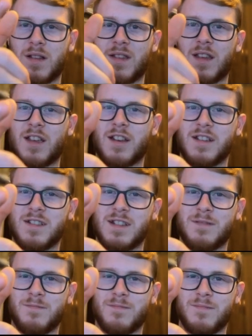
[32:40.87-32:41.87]
Take it
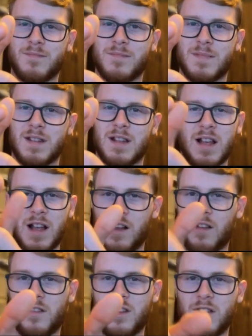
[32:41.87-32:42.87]
easy.
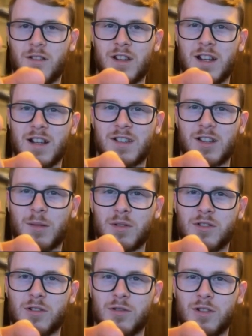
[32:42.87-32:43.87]
I'll see you in the next
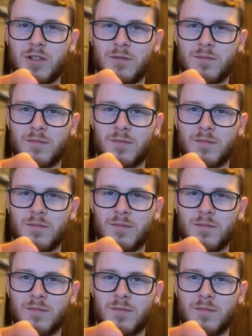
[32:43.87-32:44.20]
episode.